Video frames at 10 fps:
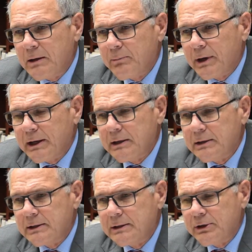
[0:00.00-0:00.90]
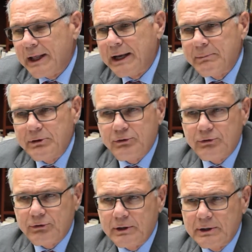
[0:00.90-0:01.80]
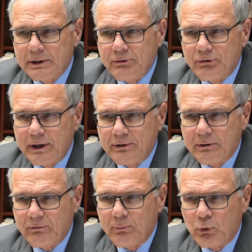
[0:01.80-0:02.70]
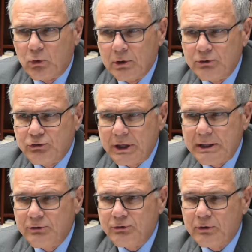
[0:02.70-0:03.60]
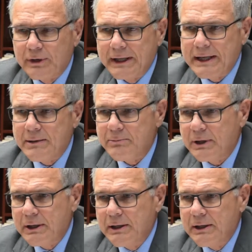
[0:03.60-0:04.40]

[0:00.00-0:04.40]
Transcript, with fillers: by uh, unanimous uh, consent of the board, changed our name